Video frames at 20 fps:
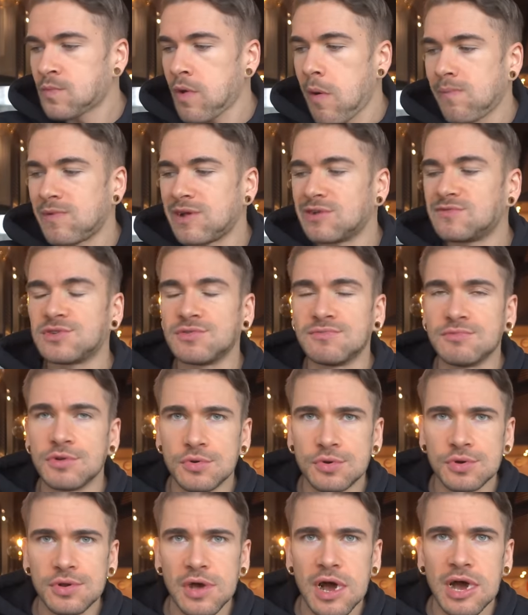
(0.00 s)
There's some
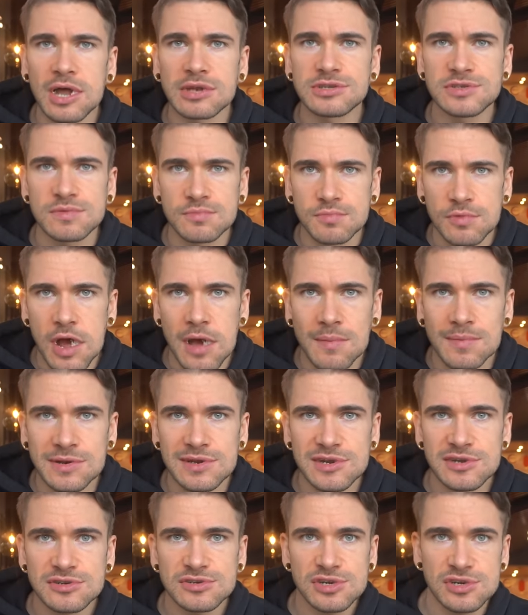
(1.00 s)
udon, some ramen
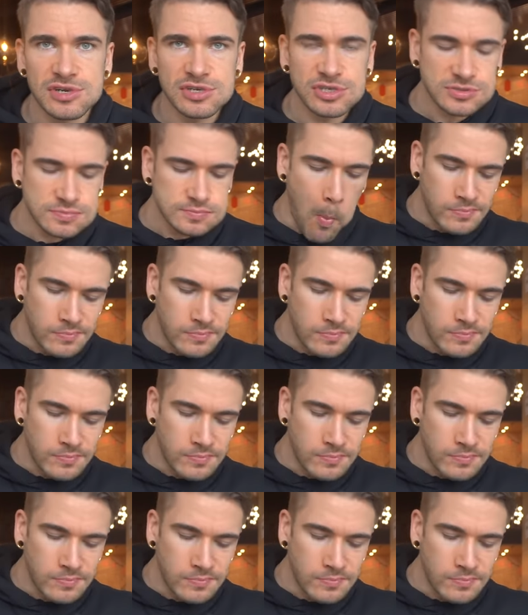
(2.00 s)
dishes.